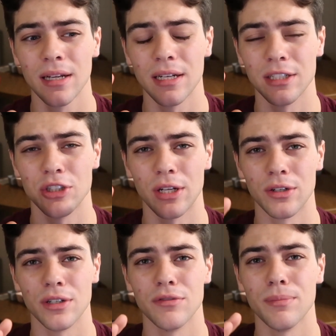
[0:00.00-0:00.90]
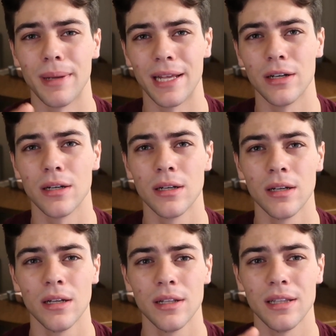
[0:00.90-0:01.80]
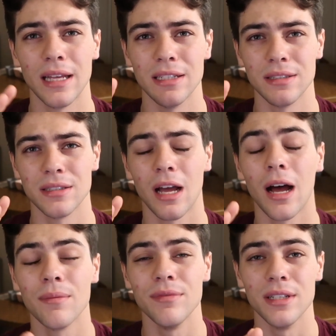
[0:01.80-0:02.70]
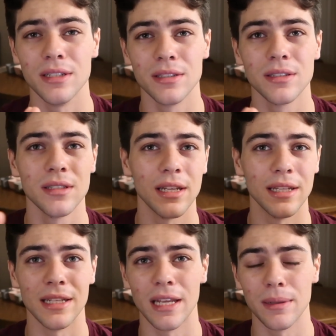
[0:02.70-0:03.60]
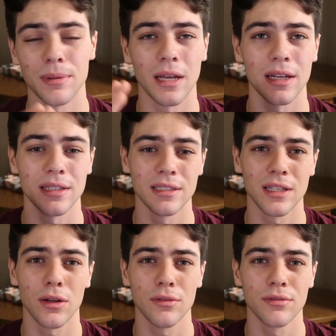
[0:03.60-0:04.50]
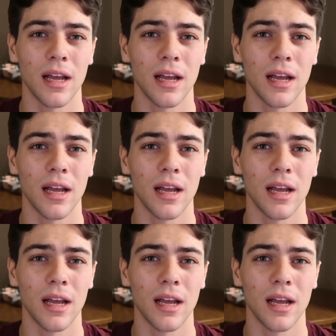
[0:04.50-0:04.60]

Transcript: in a generative manner that is obvious in the API itself.